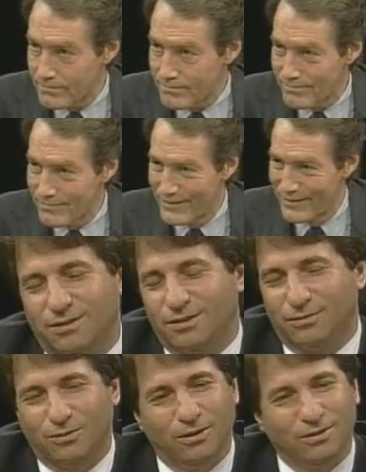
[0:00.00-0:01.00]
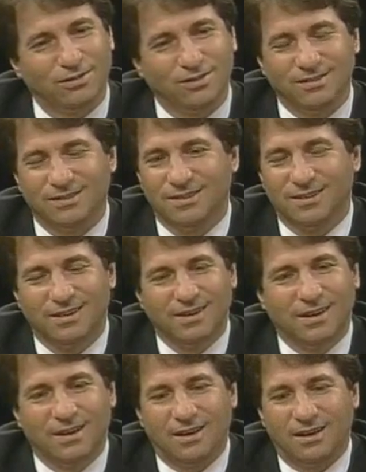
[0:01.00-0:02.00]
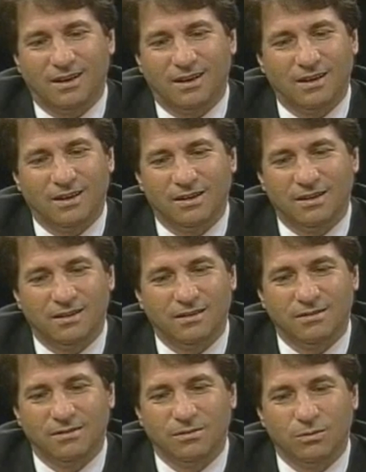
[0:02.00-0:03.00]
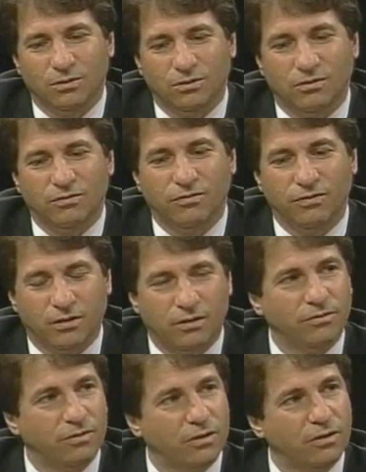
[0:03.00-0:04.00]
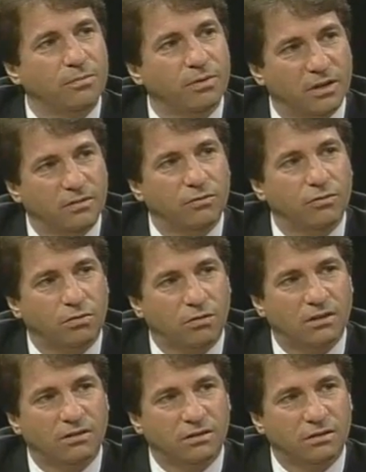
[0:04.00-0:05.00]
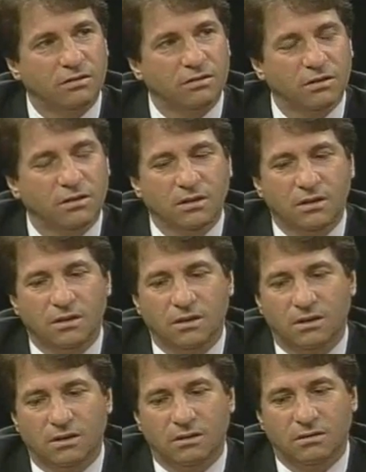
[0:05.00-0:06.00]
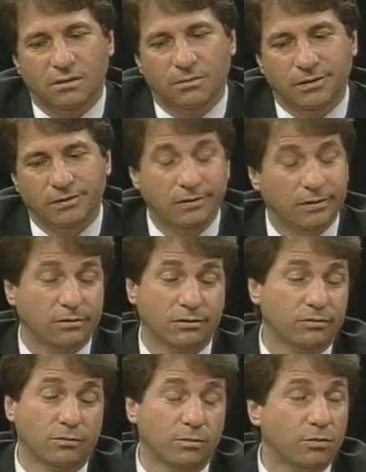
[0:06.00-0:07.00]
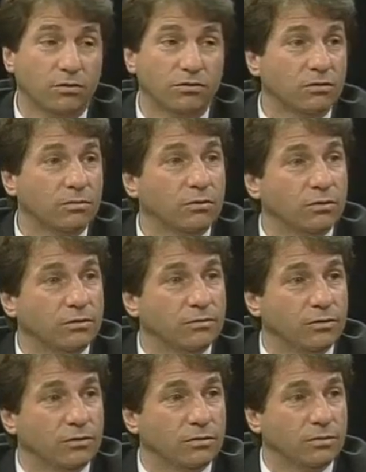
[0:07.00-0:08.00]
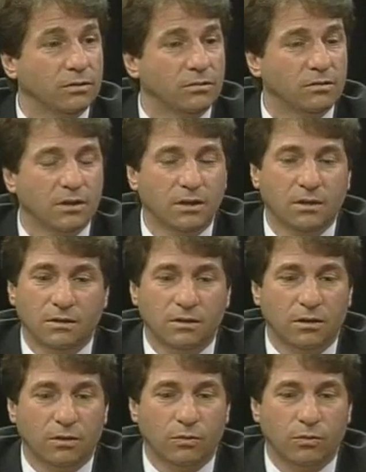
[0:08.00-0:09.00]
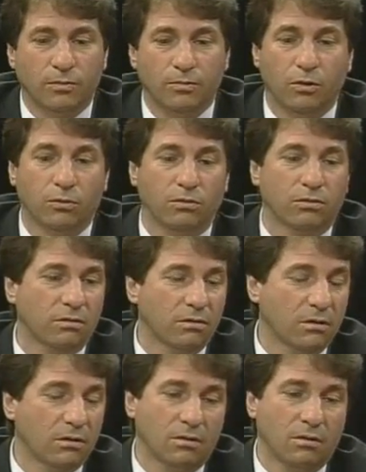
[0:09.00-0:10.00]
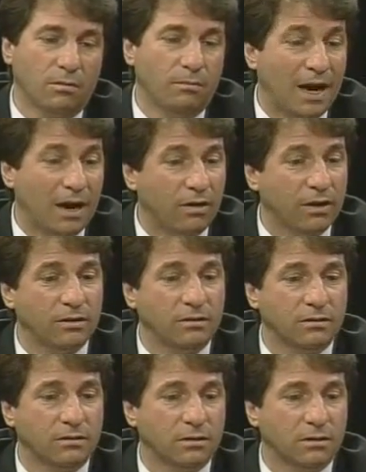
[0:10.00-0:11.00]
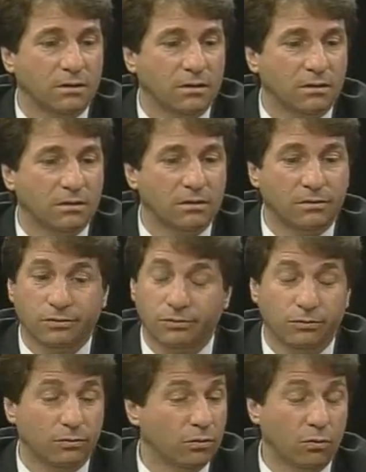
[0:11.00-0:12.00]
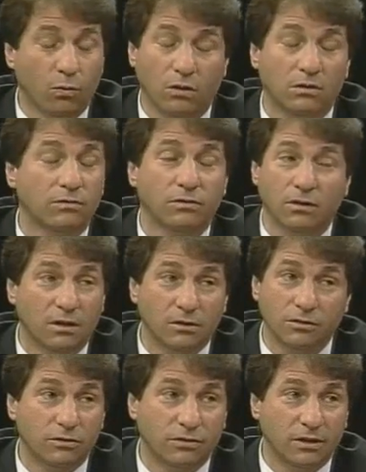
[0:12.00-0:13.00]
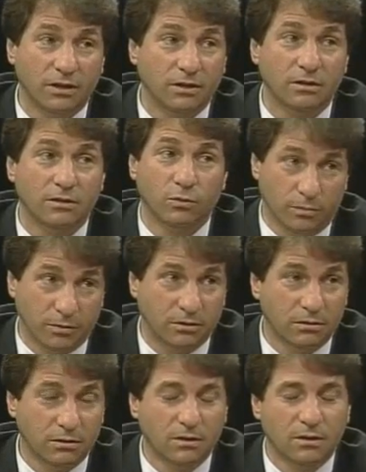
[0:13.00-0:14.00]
Boy, is that a tough question. It was a very, very painful process. I mean, you know, just from a personal point of view, you know, we both are married to wonderful, understanding women